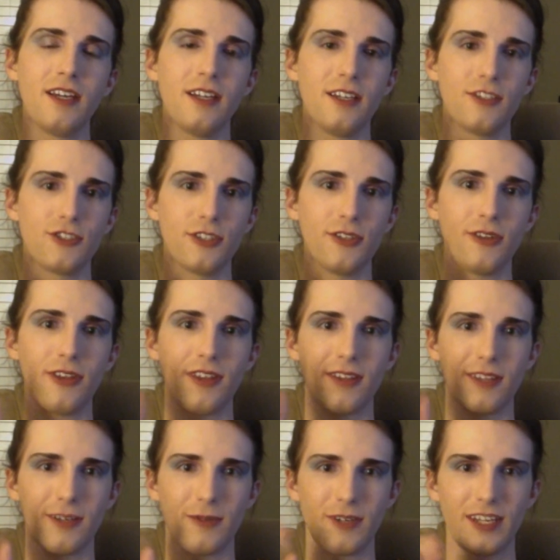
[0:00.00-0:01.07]
truth
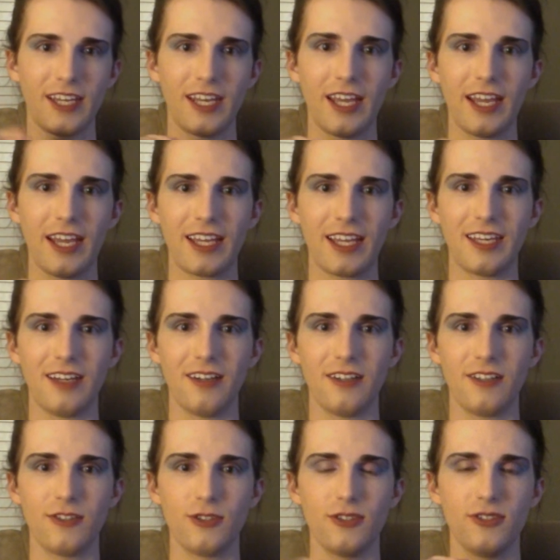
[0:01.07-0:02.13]
that we're getting at here.
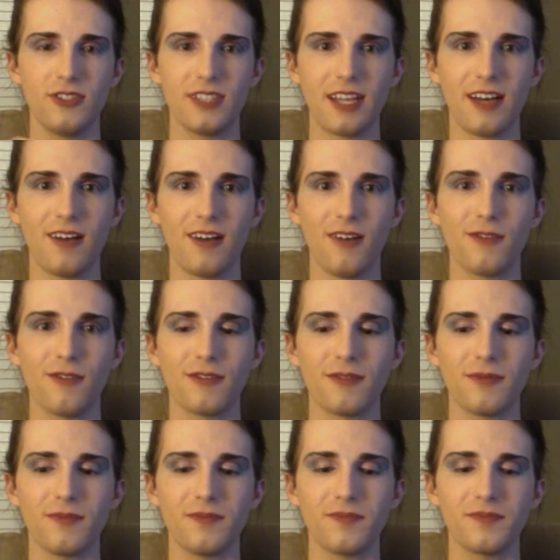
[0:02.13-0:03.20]
Your true self
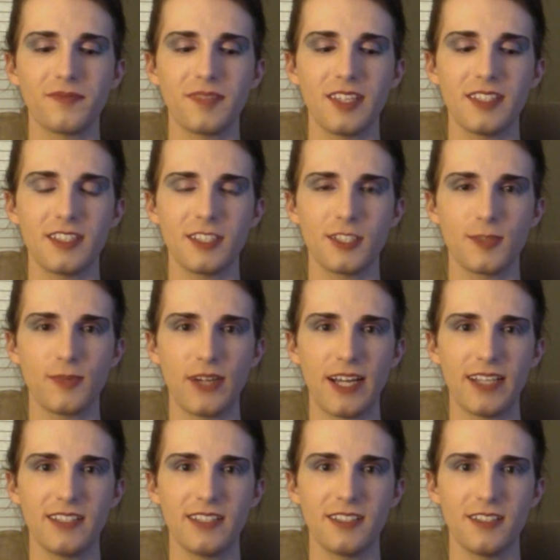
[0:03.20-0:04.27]
is
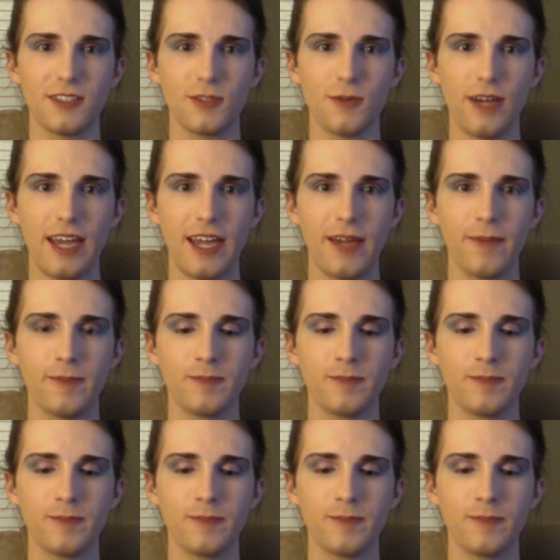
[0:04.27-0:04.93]
expressed this way